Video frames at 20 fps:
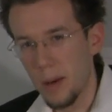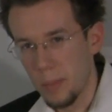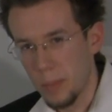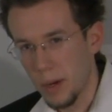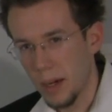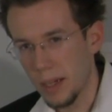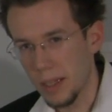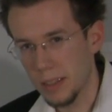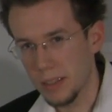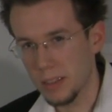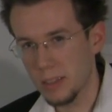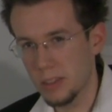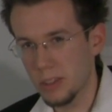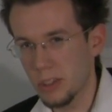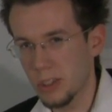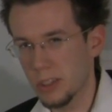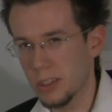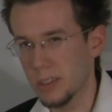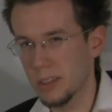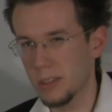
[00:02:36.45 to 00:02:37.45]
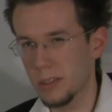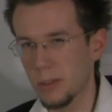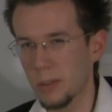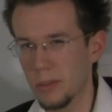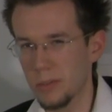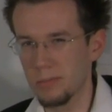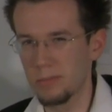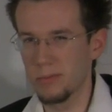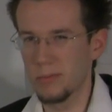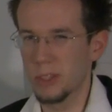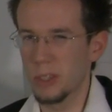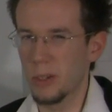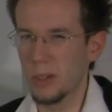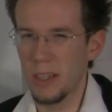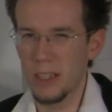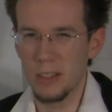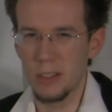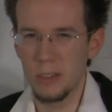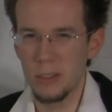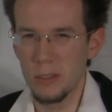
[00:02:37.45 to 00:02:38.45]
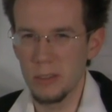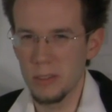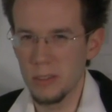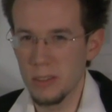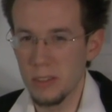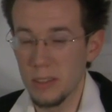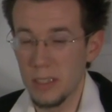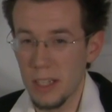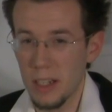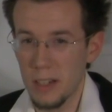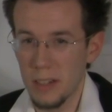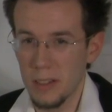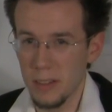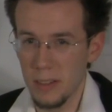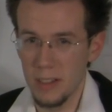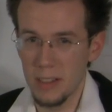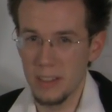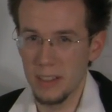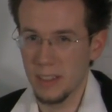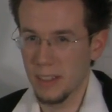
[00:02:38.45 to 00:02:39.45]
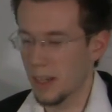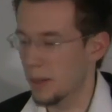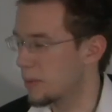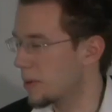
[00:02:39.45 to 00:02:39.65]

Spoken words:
But just don't get too scared or anything.